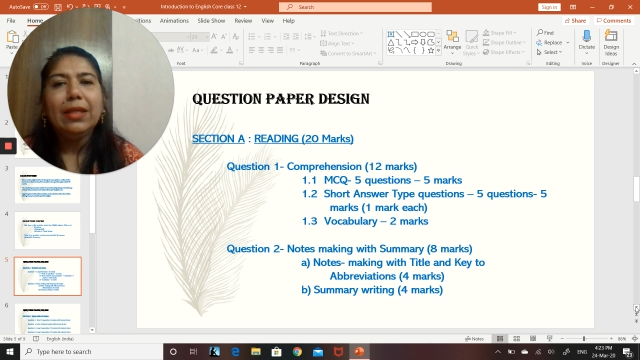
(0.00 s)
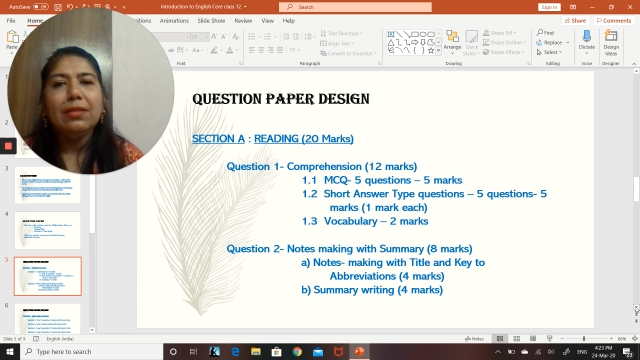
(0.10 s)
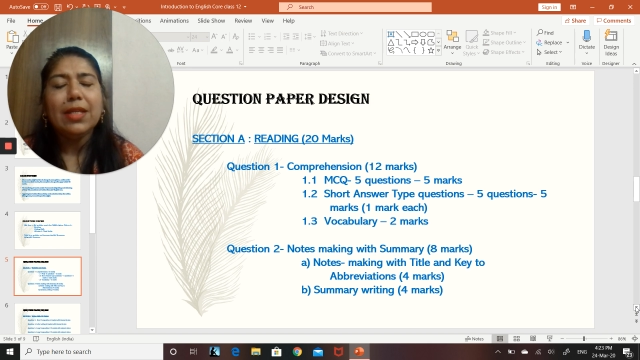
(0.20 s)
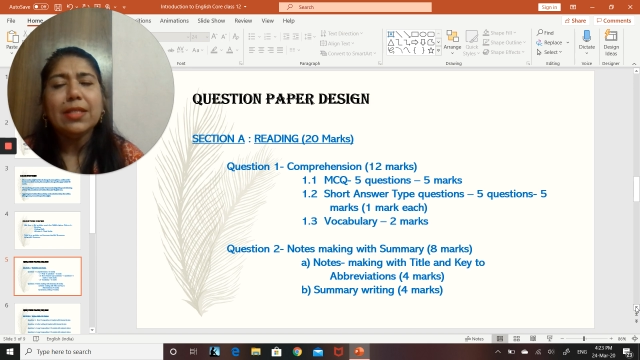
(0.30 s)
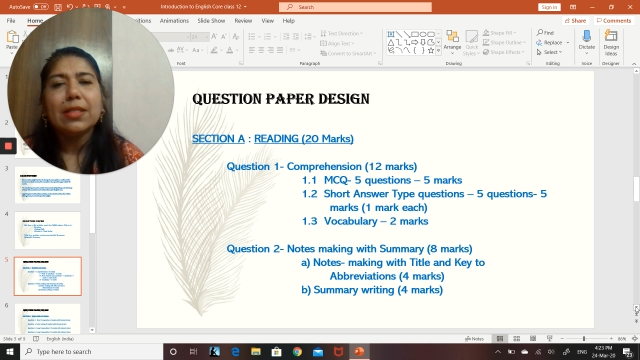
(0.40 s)

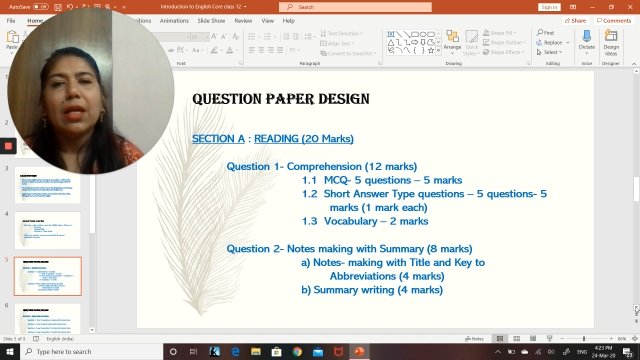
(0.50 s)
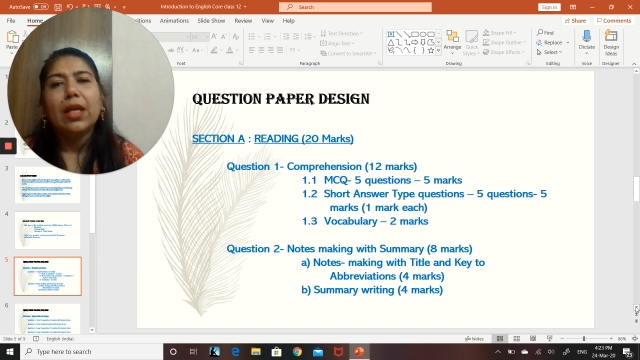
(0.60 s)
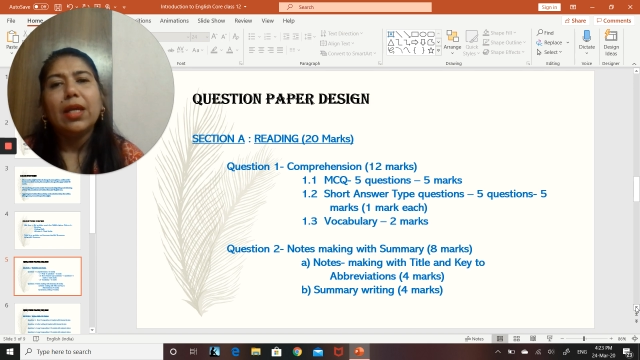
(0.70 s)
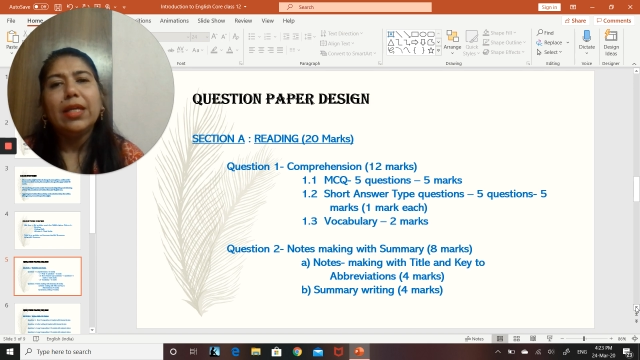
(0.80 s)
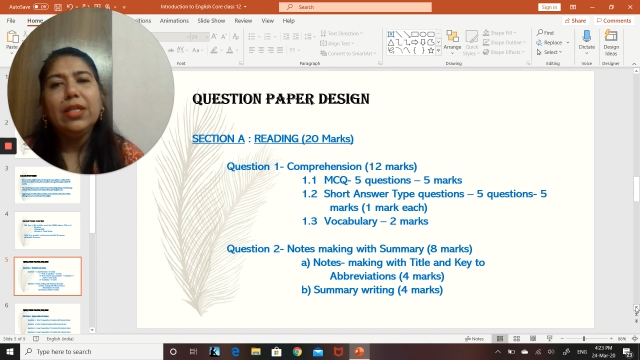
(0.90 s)
In this,
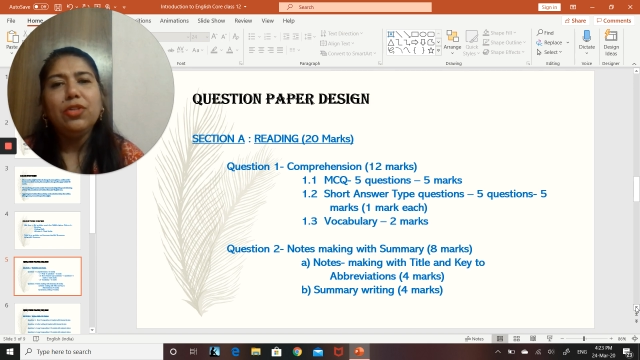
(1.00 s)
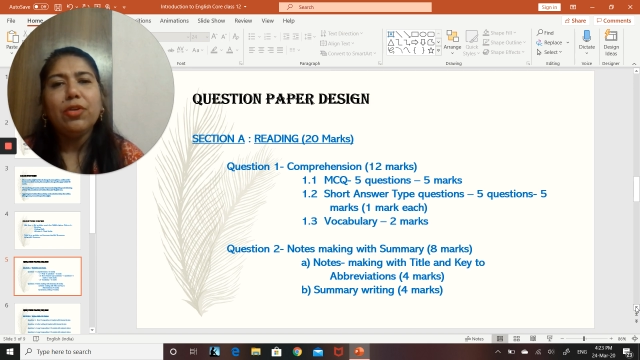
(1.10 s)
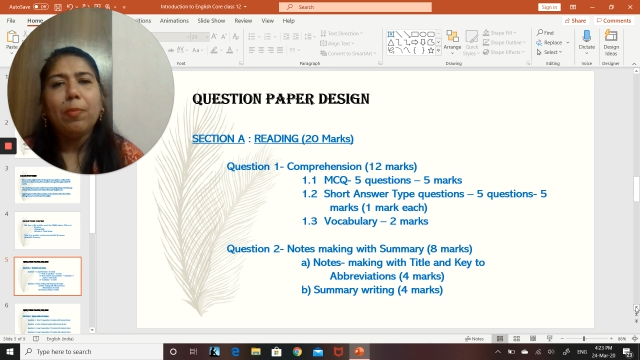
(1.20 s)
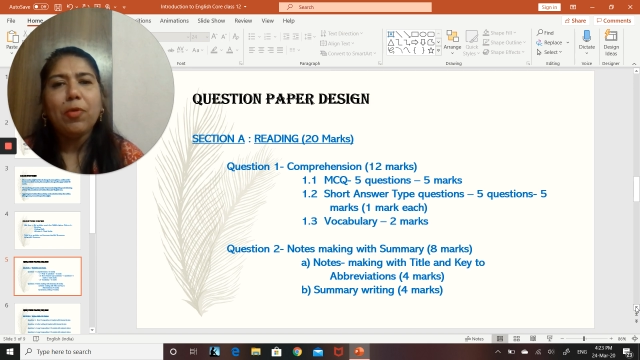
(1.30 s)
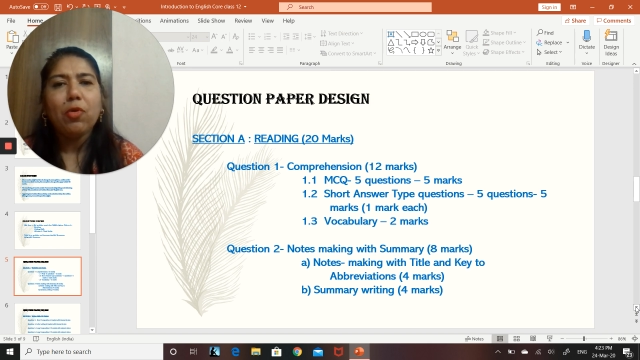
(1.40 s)

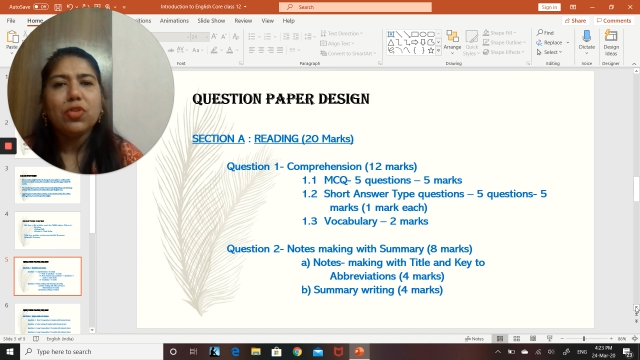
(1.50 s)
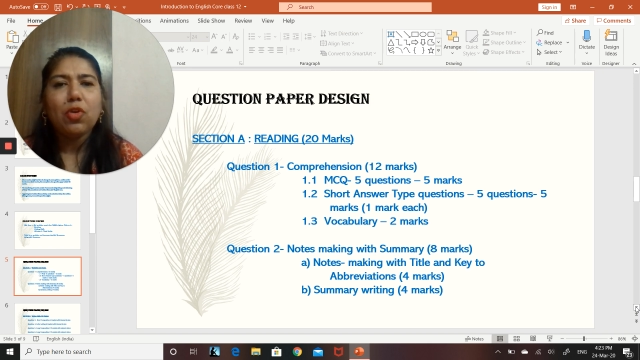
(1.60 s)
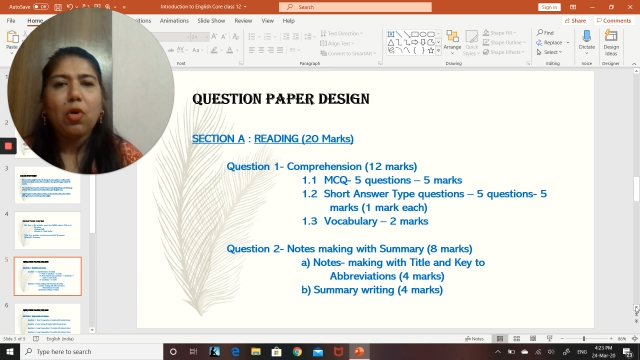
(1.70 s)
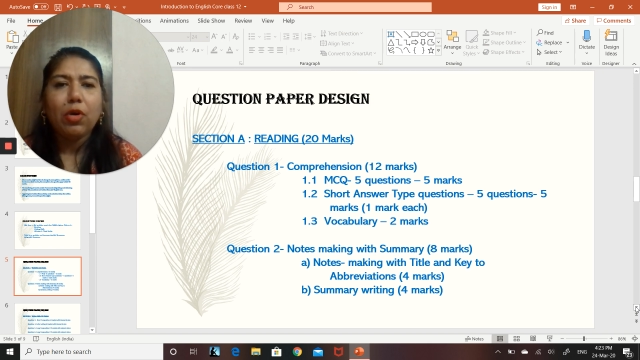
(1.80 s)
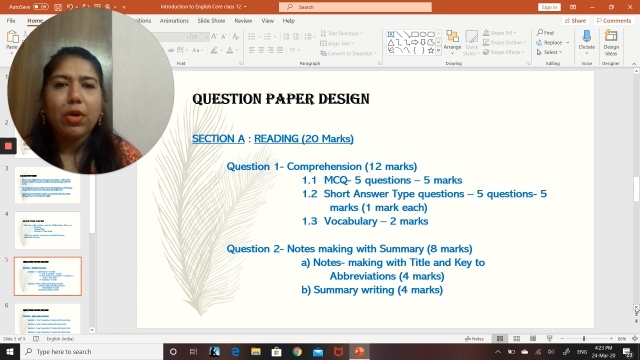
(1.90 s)
either a
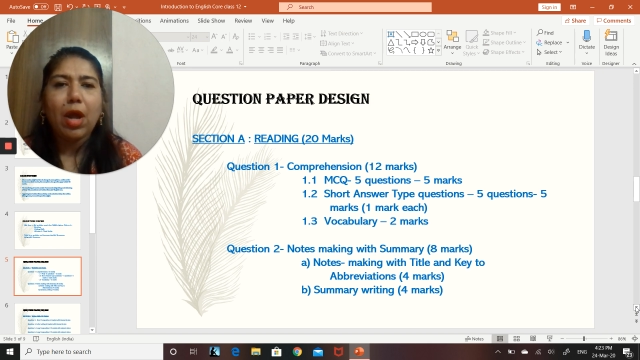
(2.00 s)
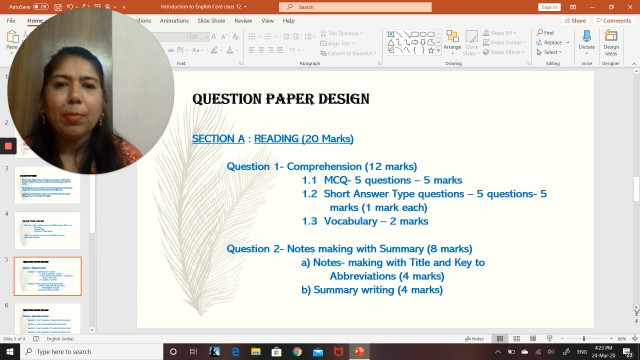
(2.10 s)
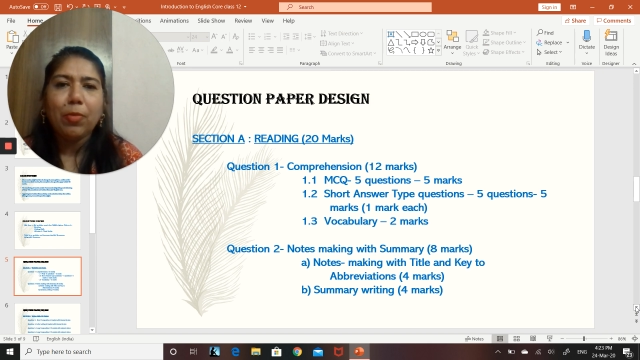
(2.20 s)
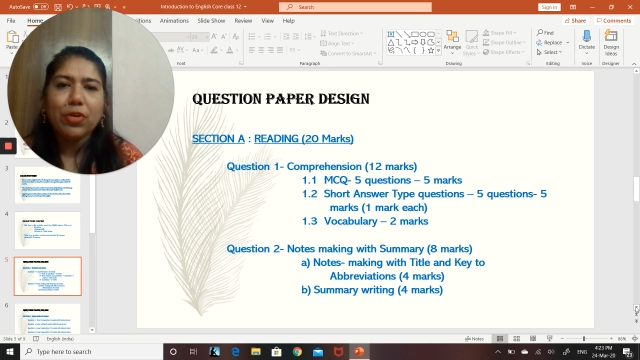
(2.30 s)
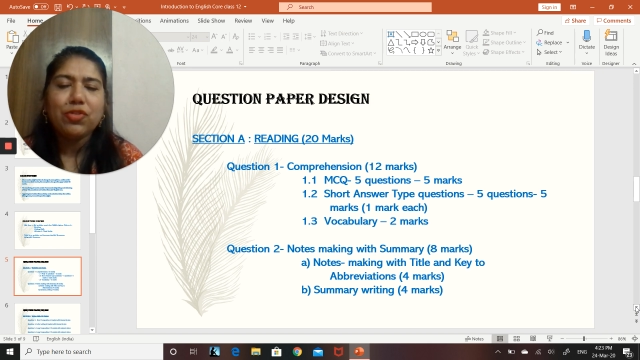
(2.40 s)
prose or
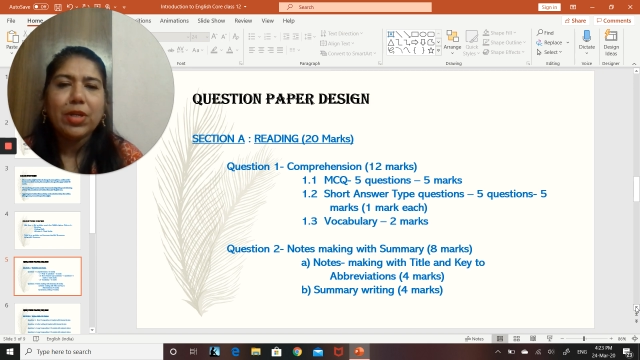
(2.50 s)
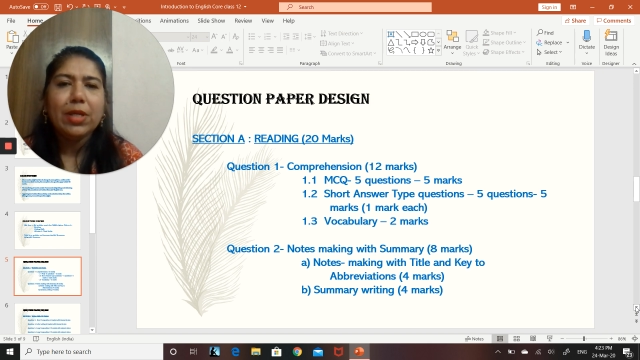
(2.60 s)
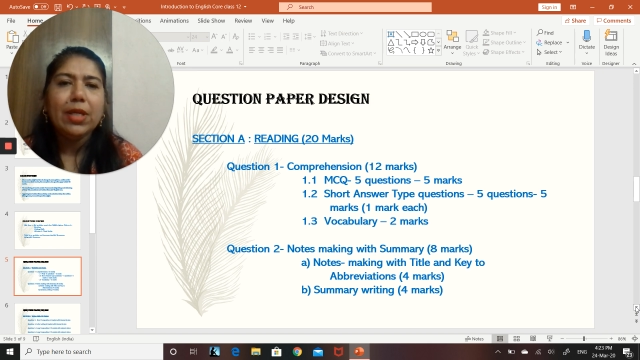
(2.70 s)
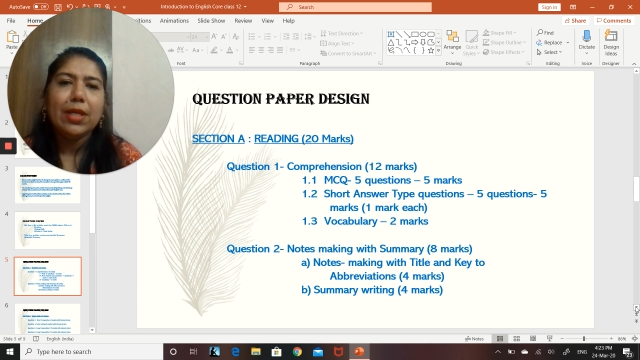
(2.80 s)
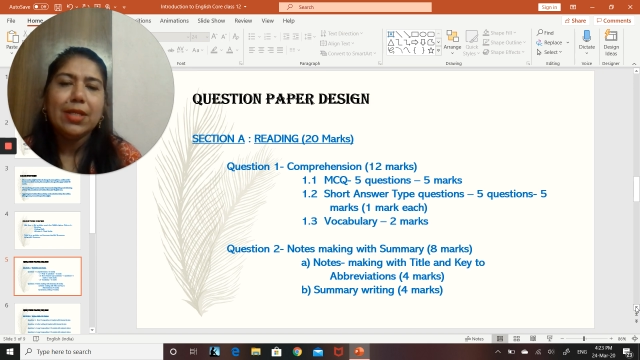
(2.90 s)
a
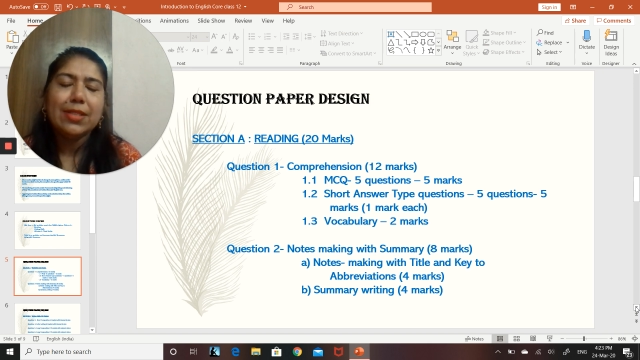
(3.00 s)
poetry